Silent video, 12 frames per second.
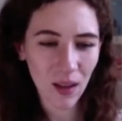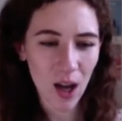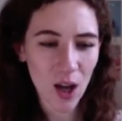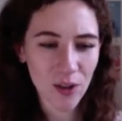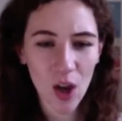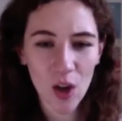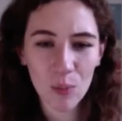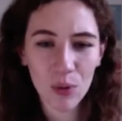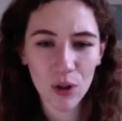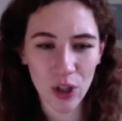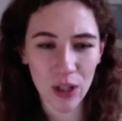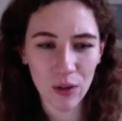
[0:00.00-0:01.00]
like a certain
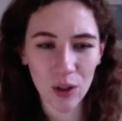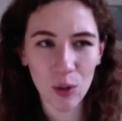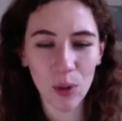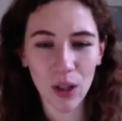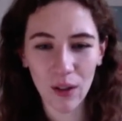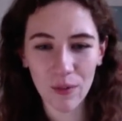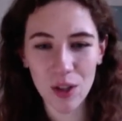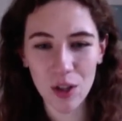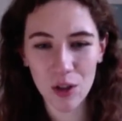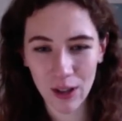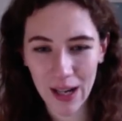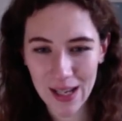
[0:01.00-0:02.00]
project that you would love to
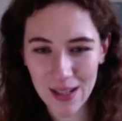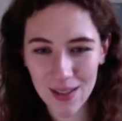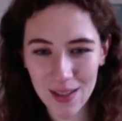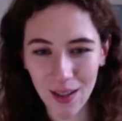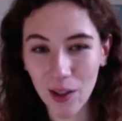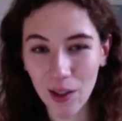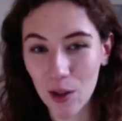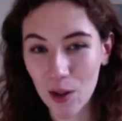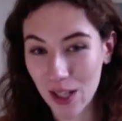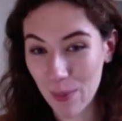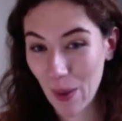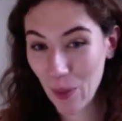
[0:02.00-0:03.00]
create? I know you
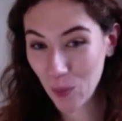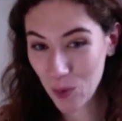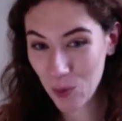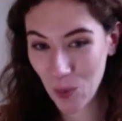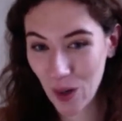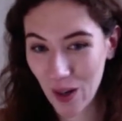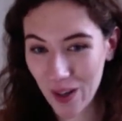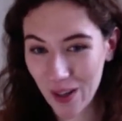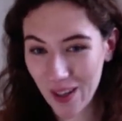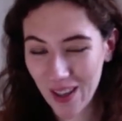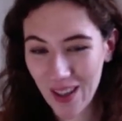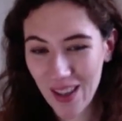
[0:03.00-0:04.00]
said about the woodwork,
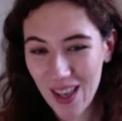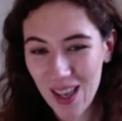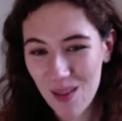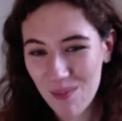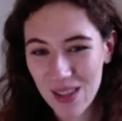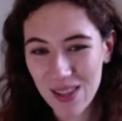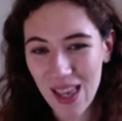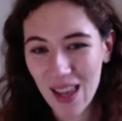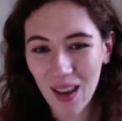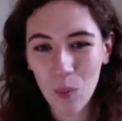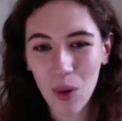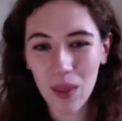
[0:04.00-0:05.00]
but is there
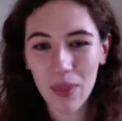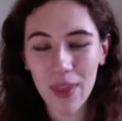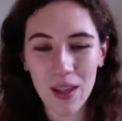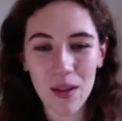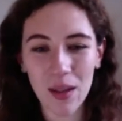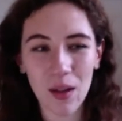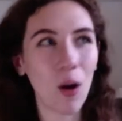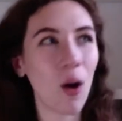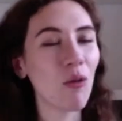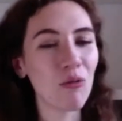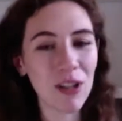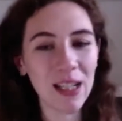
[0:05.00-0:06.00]
like one thing you think, oh,
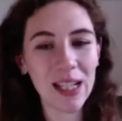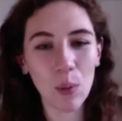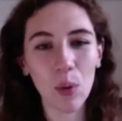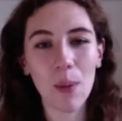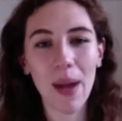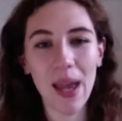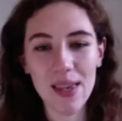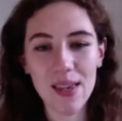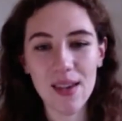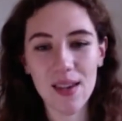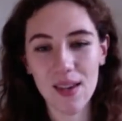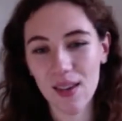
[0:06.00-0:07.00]
I really want to make
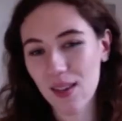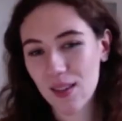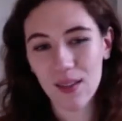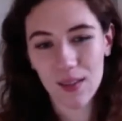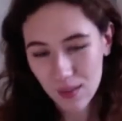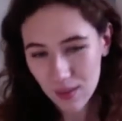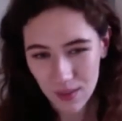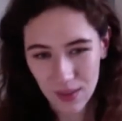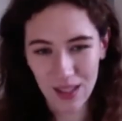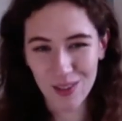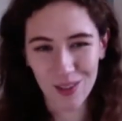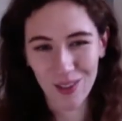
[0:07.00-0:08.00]

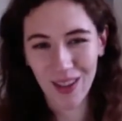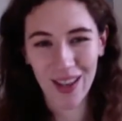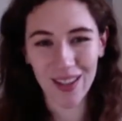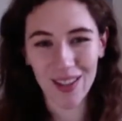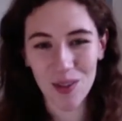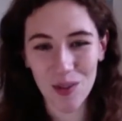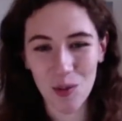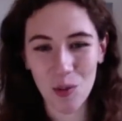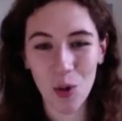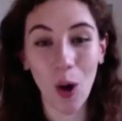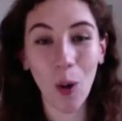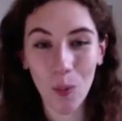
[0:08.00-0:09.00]
this, and like your
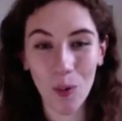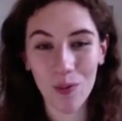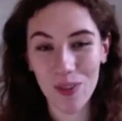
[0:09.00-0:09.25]
goal